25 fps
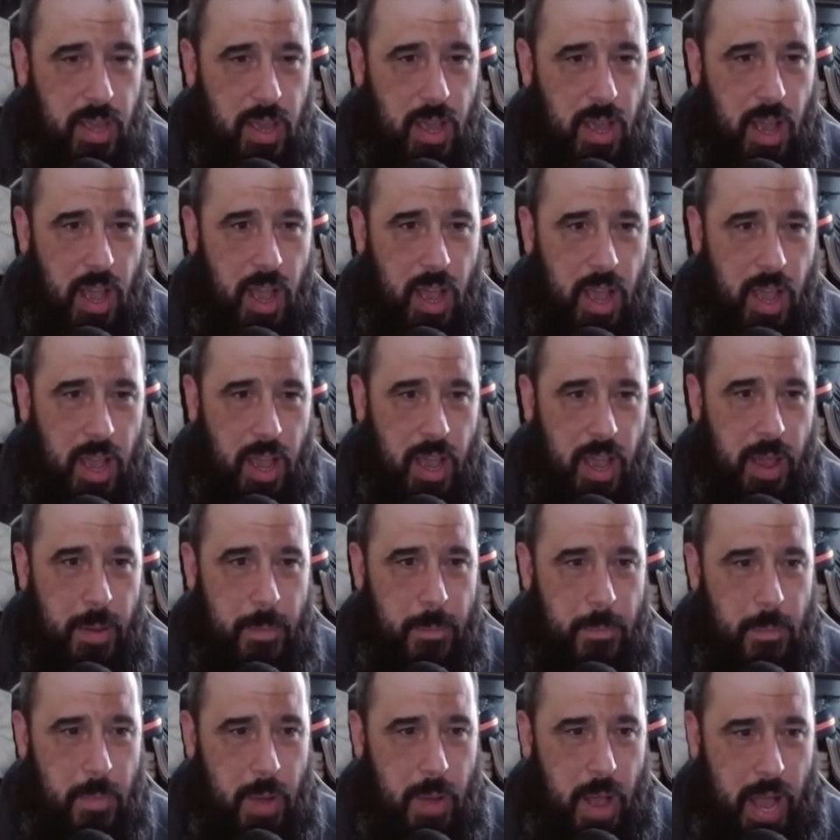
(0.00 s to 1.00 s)

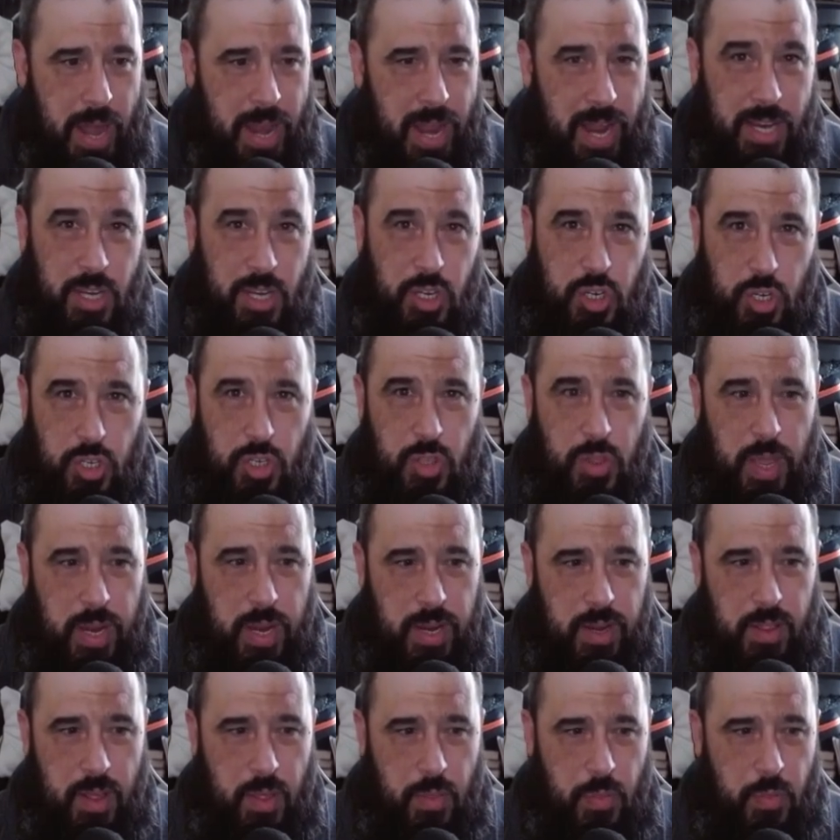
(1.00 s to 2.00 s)
And I just
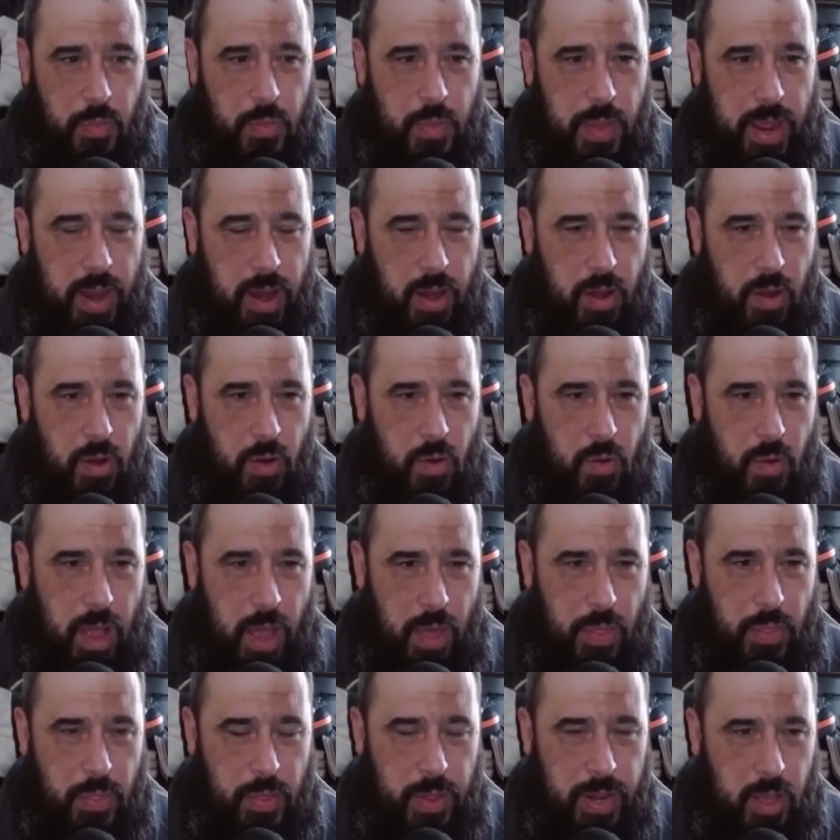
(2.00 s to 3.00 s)
think that I
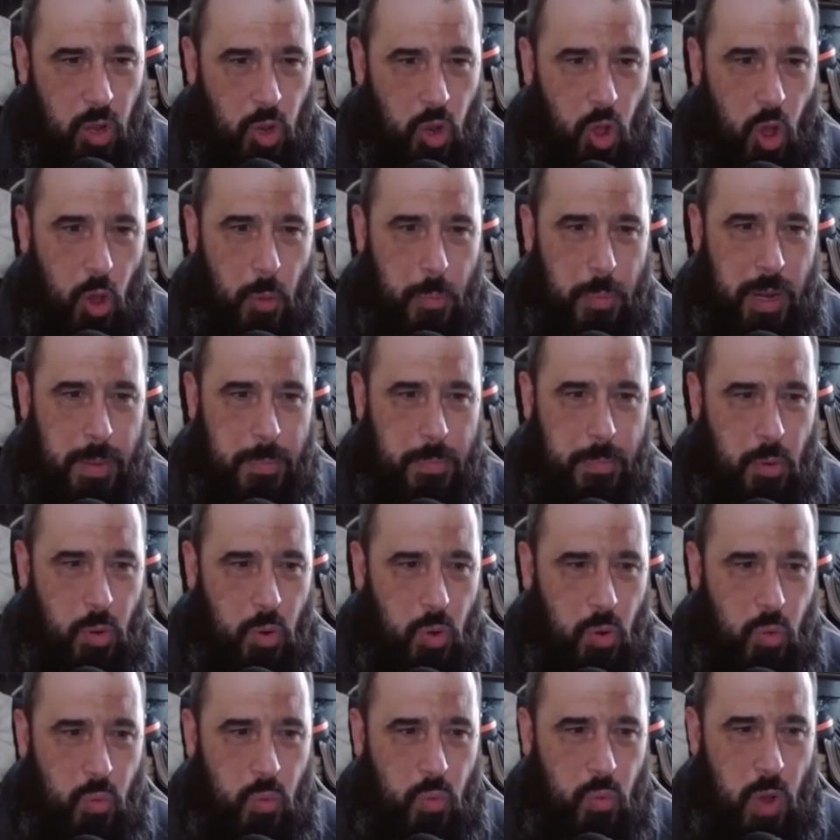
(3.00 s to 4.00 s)
think a lot of
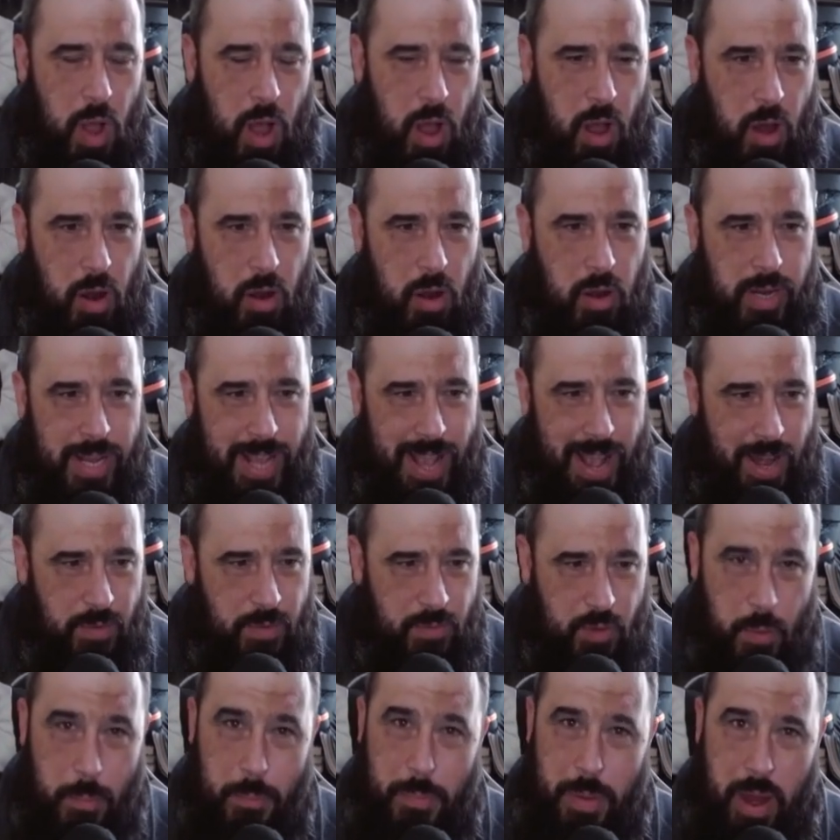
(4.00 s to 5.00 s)
people are kind of
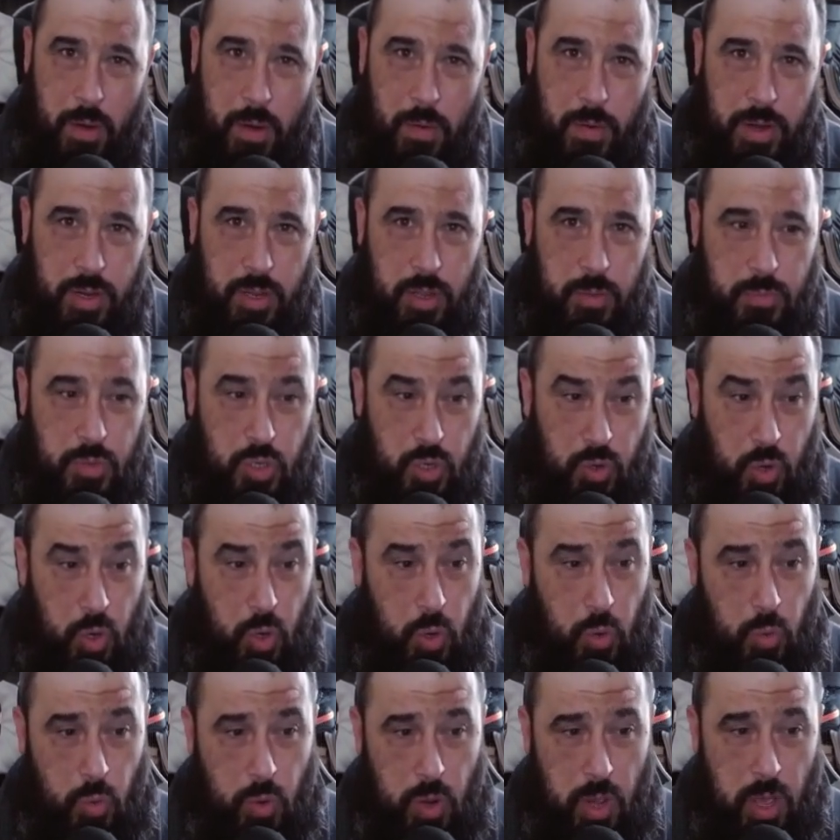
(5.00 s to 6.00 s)
comparing them
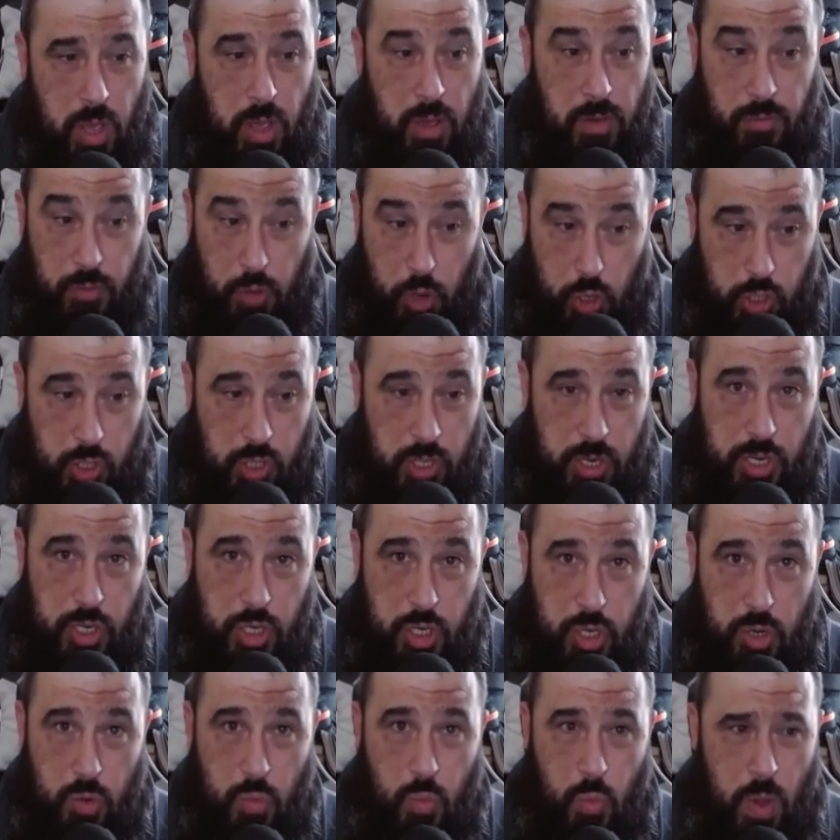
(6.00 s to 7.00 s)
to First
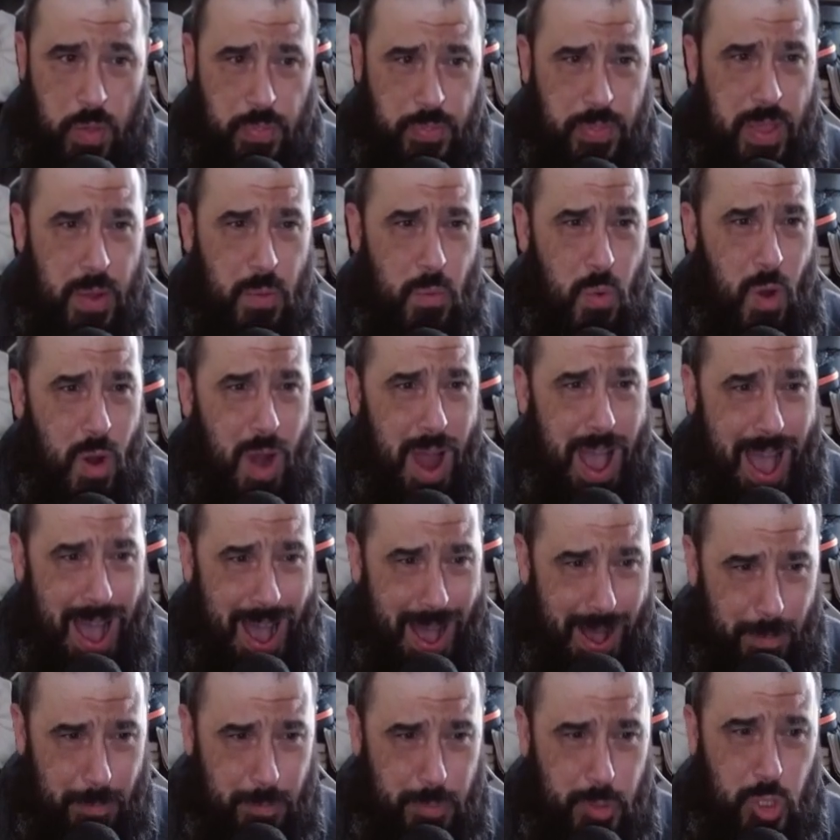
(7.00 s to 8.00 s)
Edition when they were
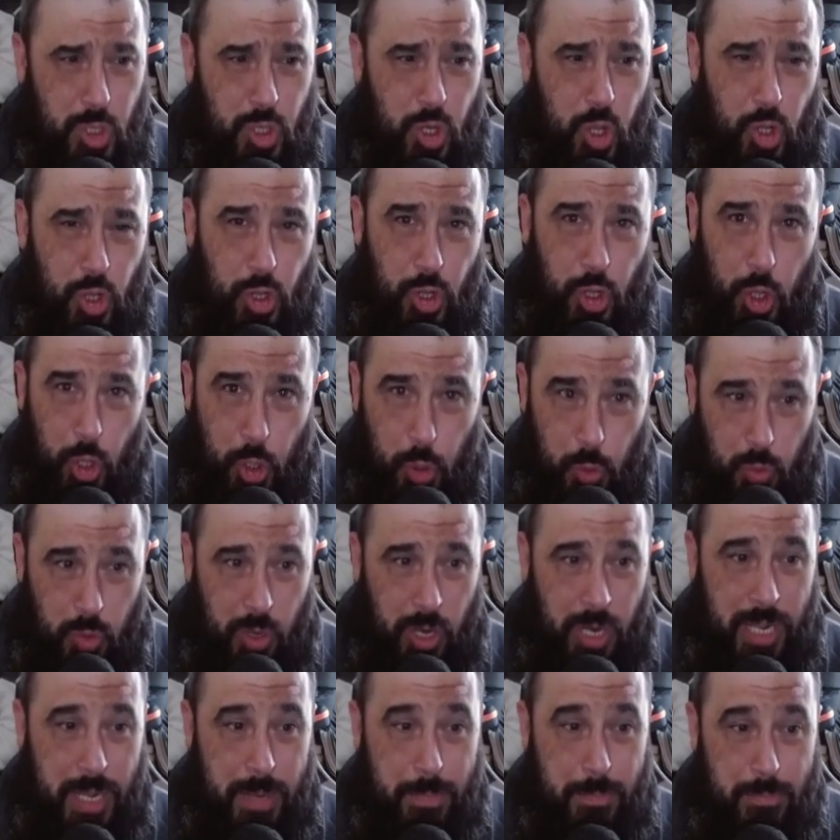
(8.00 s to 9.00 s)

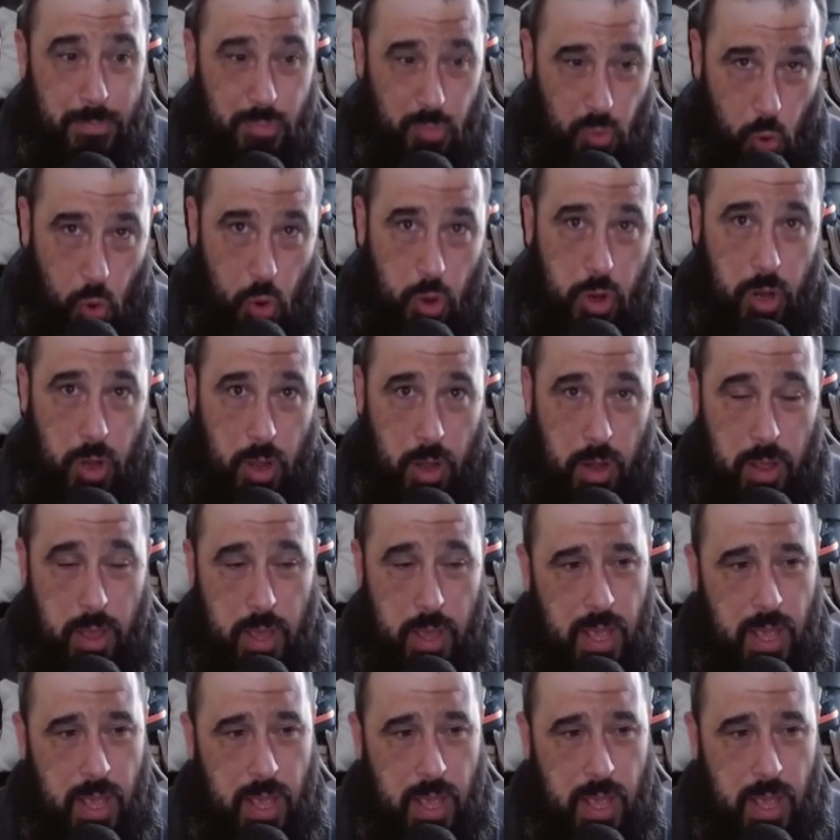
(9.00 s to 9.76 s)
absolutely broken.